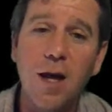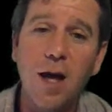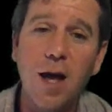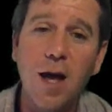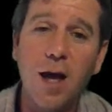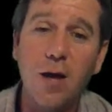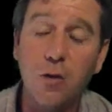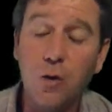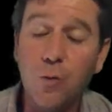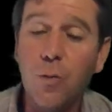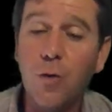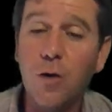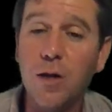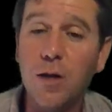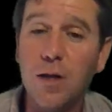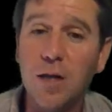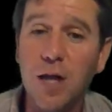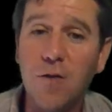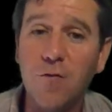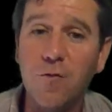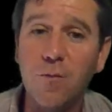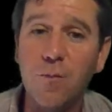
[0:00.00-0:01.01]

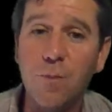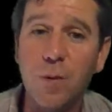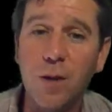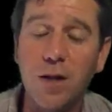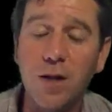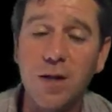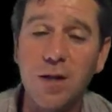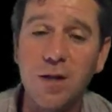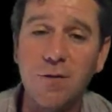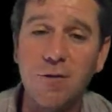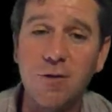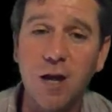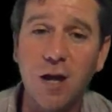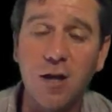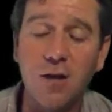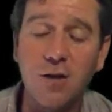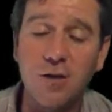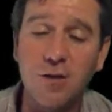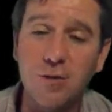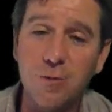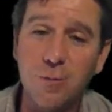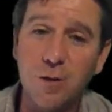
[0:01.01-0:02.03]
$2.7 billion,
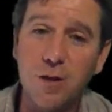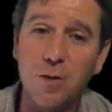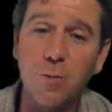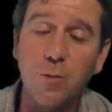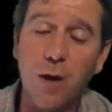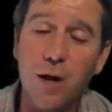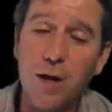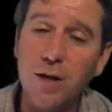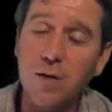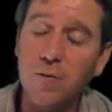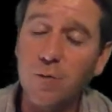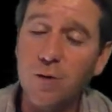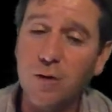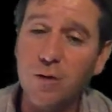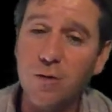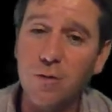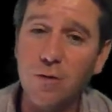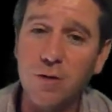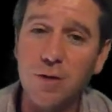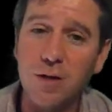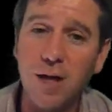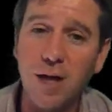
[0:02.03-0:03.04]
so about the price of one of
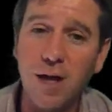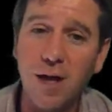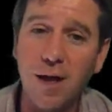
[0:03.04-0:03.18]
those